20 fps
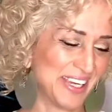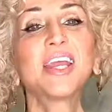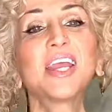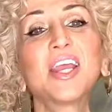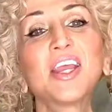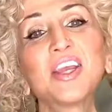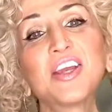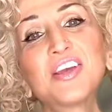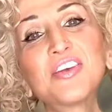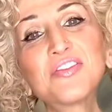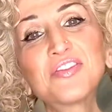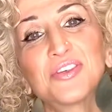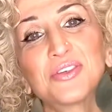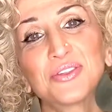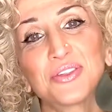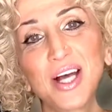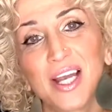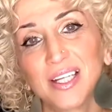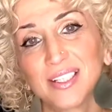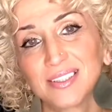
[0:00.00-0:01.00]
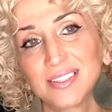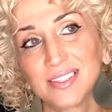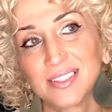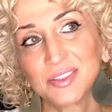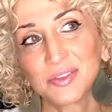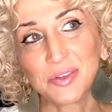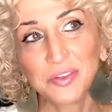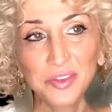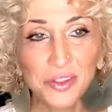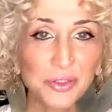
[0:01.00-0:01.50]
If you like this
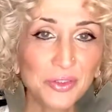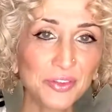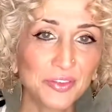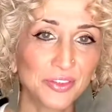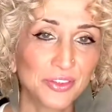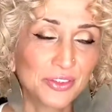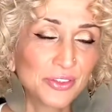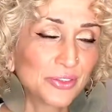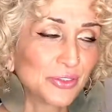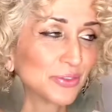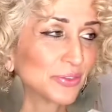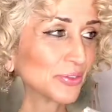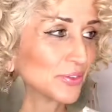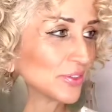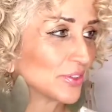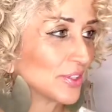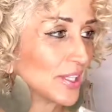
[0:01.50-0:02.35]
review, if you like